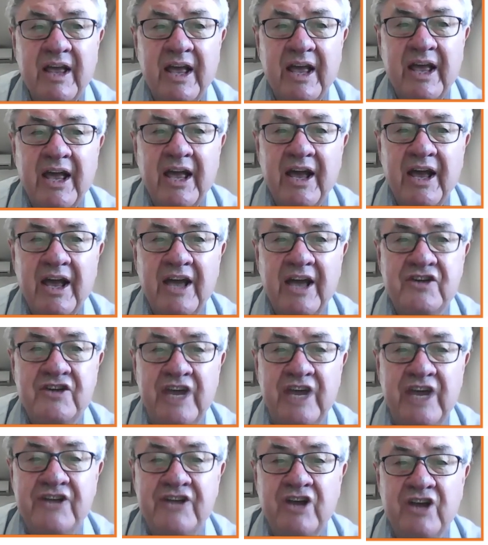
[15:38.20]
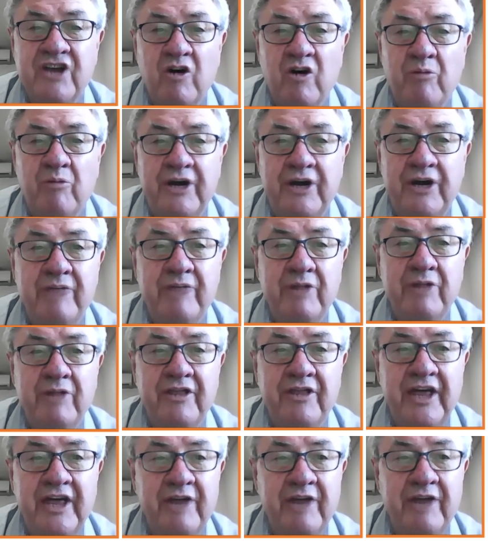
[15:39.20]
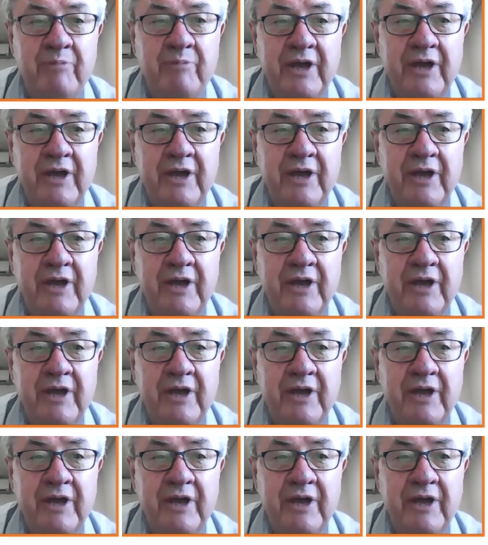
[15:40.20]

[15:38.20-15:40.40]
essential or minimal therapy,